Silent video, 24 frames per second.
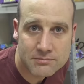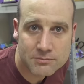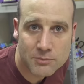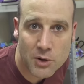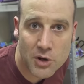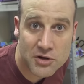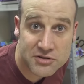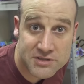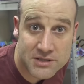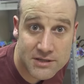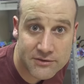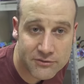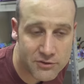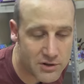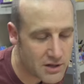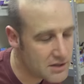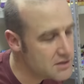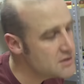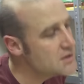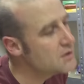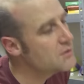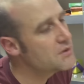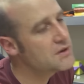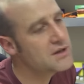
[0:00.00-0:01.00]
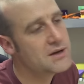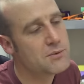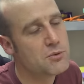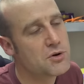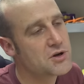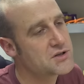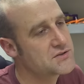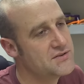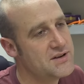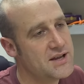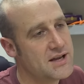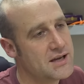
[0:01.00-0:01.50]
Positive reels. You know what? It
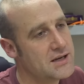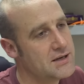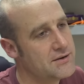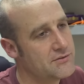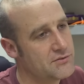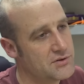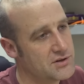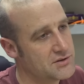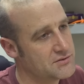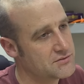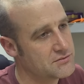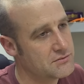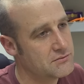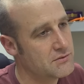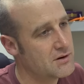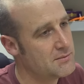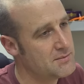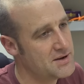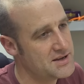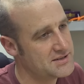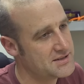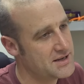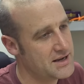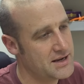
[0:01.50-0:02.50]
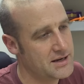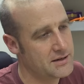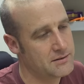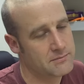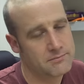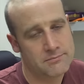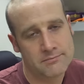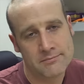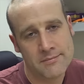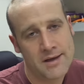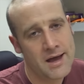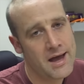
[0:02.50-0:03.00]
works for negative reels. What am I saying?
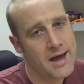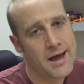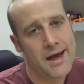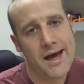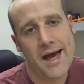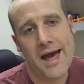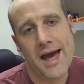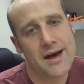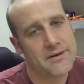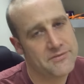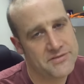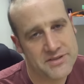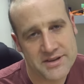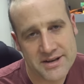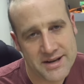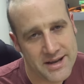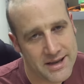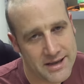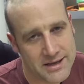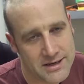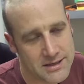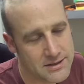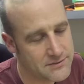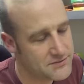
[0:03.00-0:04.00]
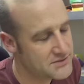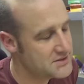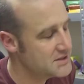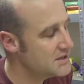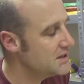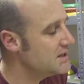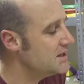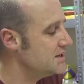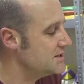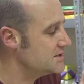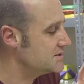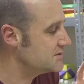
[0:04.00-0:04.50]
Have the negatives.
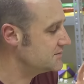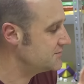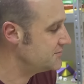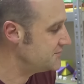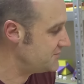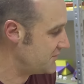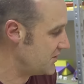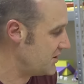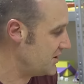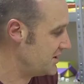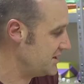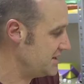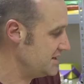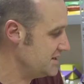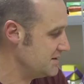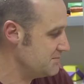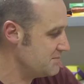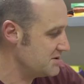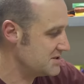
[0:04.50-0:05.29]
It's fine.